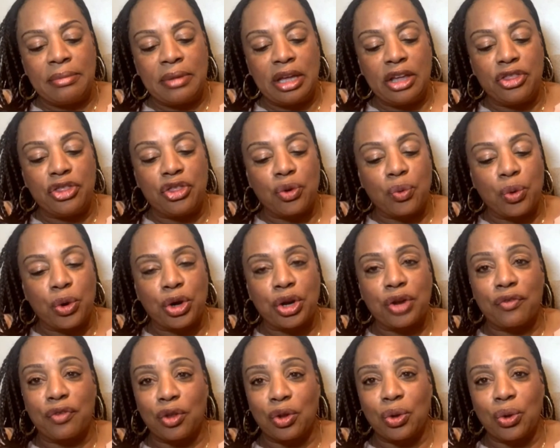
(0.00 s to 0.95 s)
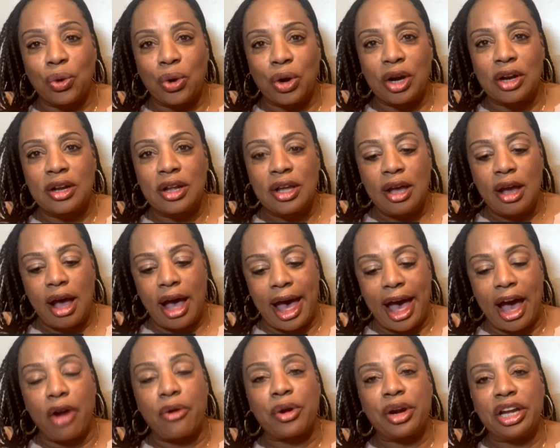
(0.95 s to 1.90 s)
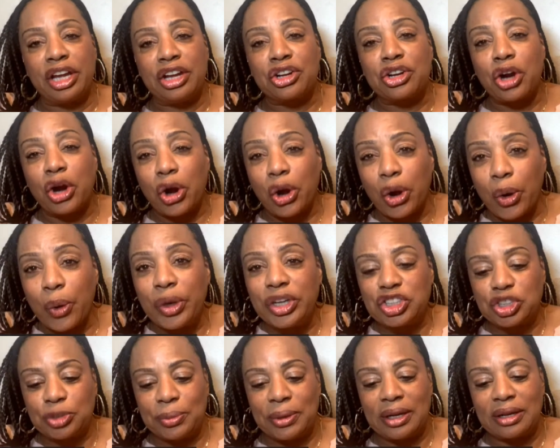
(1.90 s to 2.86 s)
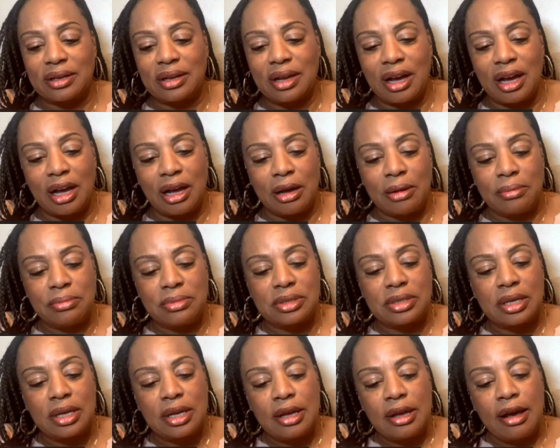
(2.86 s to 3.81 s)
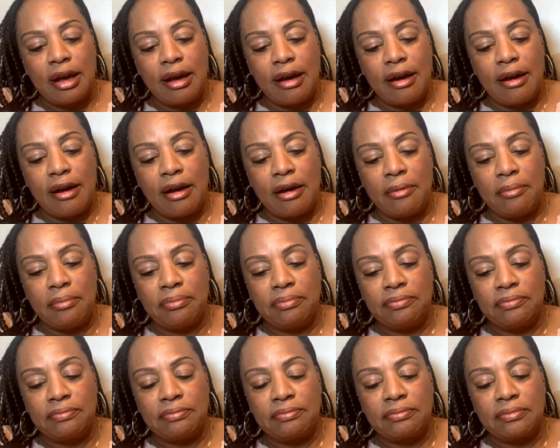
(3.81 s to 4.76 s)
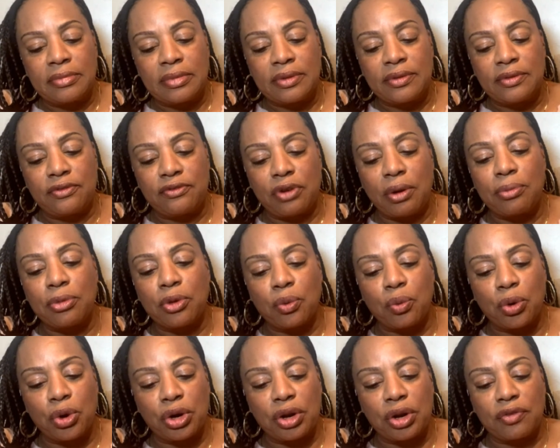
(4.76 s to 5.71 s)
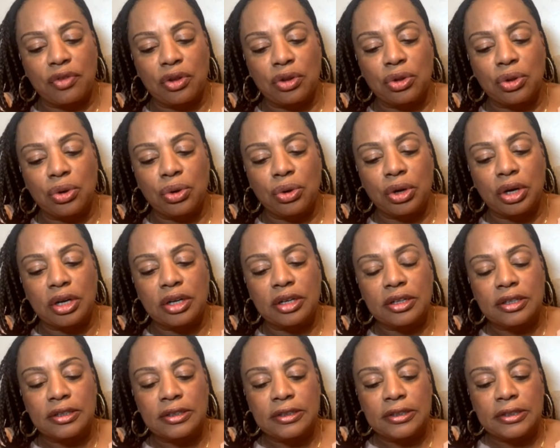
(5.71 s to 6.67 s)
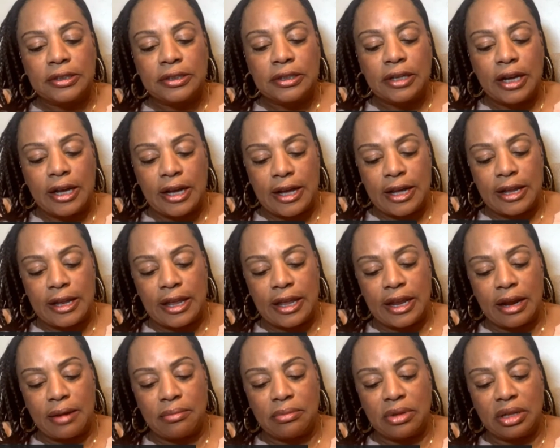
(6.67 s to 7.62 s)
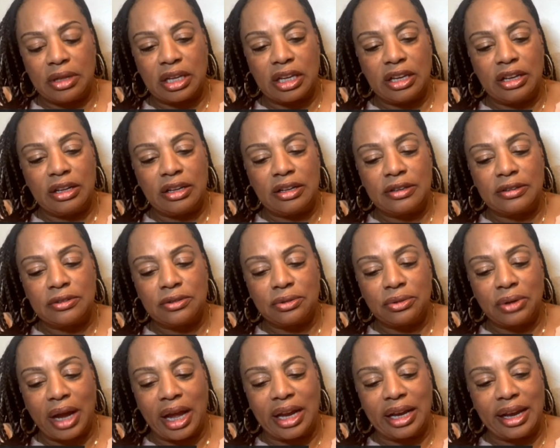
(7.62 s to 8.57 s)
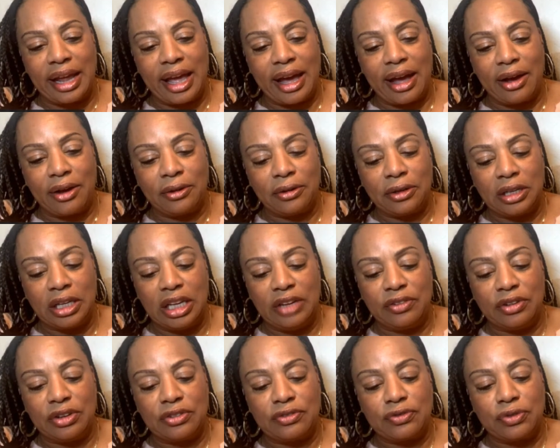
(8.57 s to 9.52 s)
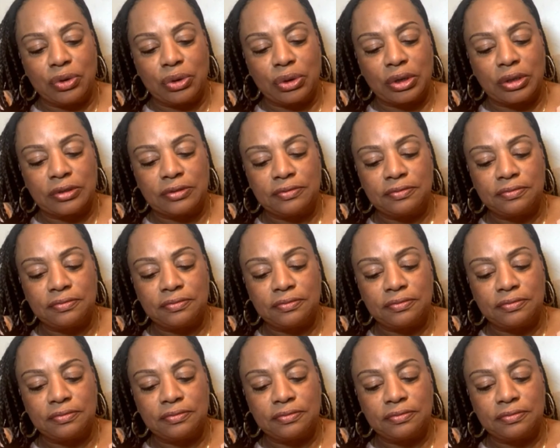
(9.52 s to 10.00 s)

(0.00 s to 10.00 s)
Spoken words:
in the word of the Lord. Our encouragement comes from the word of the Lord. And I'm looking right now, even for